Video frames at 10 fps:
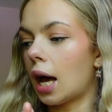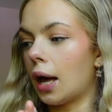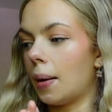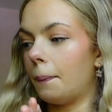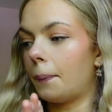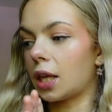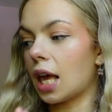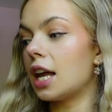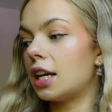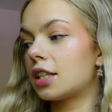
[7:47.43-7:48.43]
But
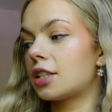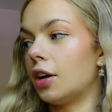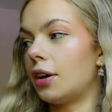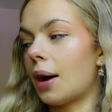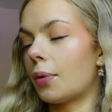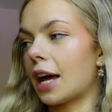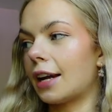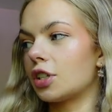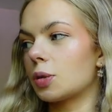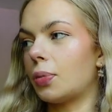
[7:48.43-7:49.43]
yeah, so now we're
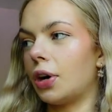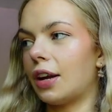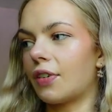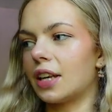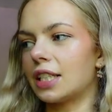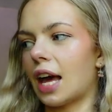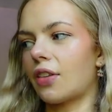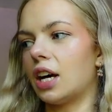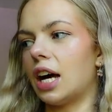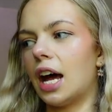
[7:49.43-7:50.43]
kind of just putting everything
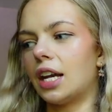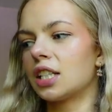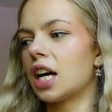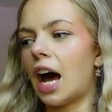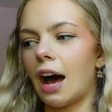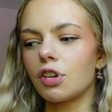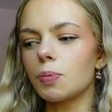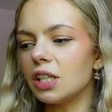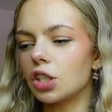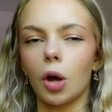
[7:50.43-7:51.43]
together, and I've just
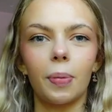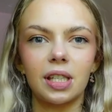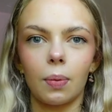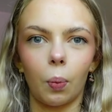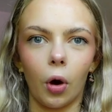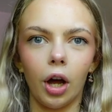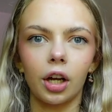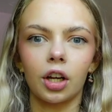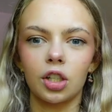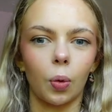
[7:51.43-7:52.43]
been so busy with
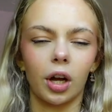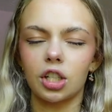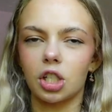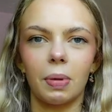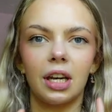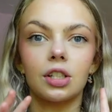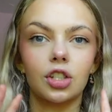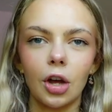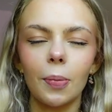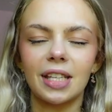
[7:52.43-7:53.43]
work, because work has just been
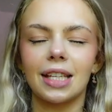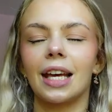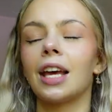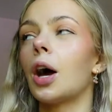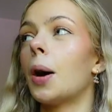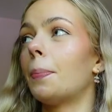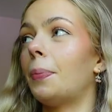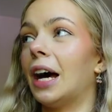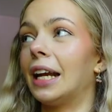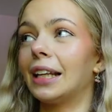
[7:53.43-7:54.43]
so busy.
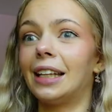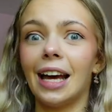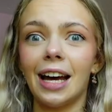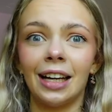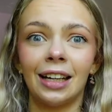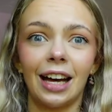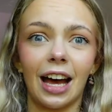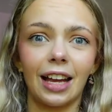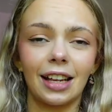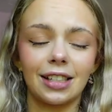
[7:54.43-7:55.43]
But yeah,
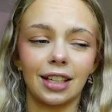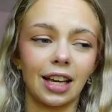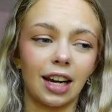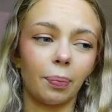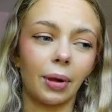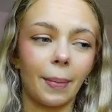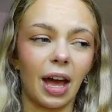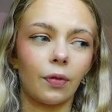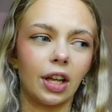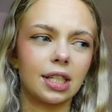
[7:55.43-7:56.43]
I need to kind of plan my
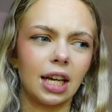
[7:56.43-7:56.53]
outfits.